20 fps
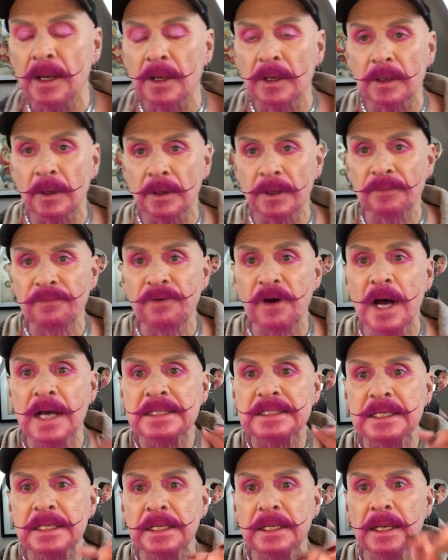go to the
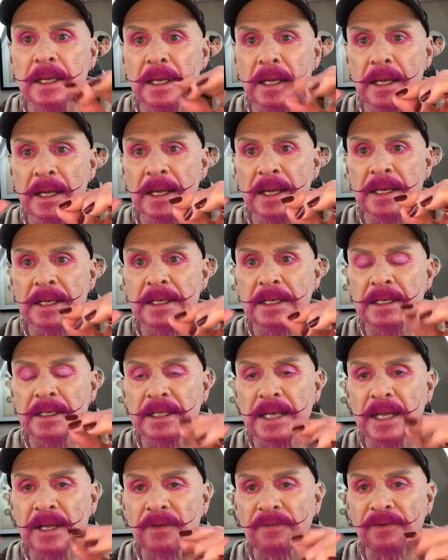faucet,
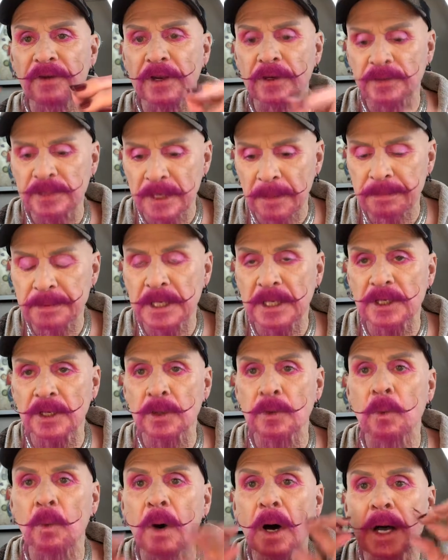take your fingertips under
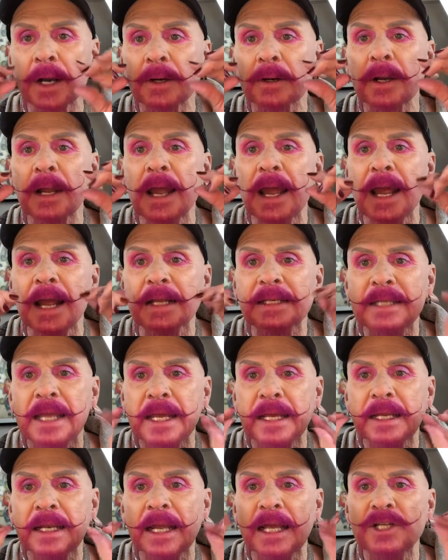the water, and
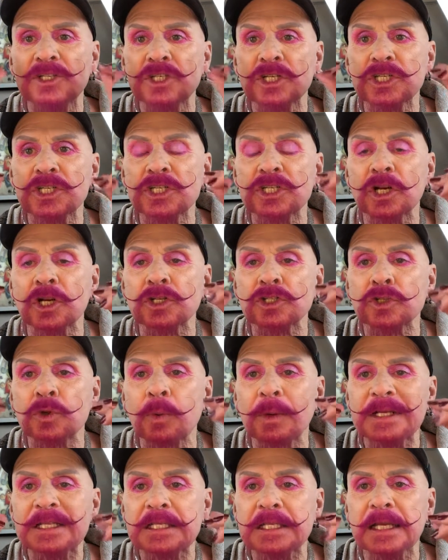take it and just start
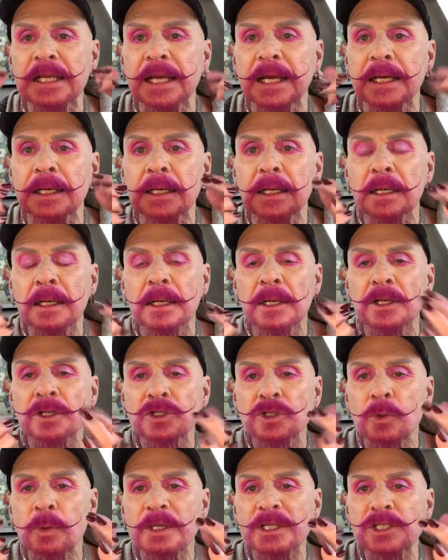twisting it.
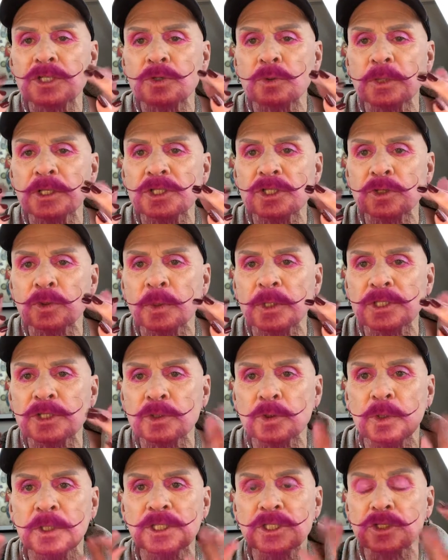Twist, twist, twist,
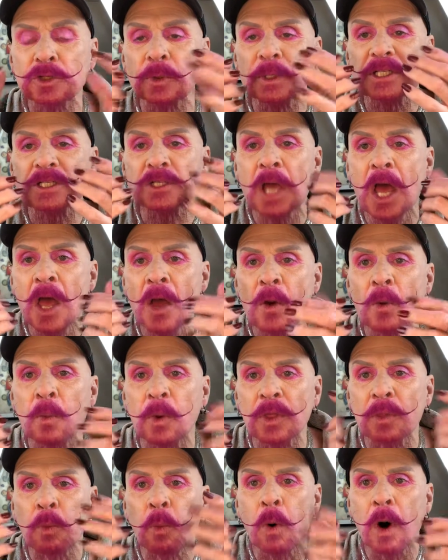twist, twist
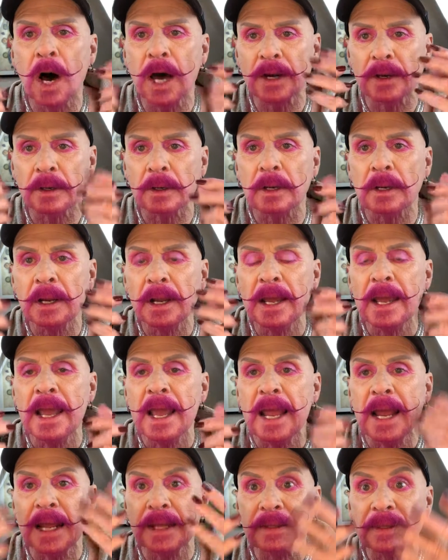with water.
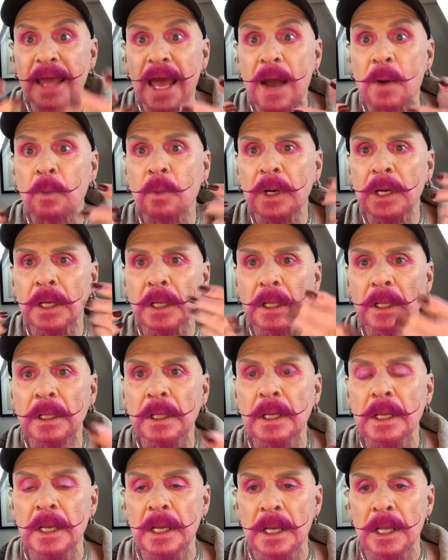And that
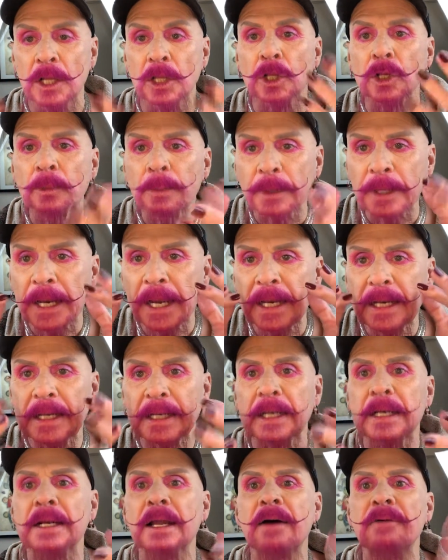will lubricate it
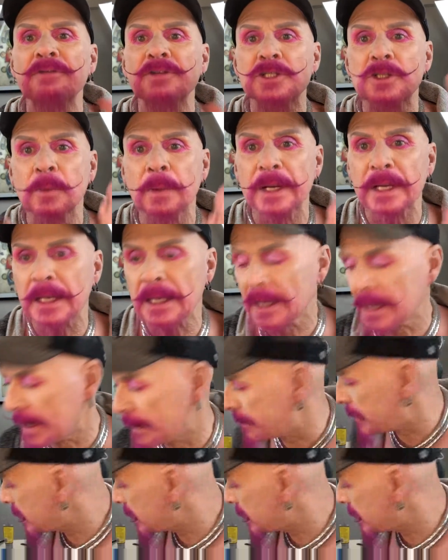enough so it can come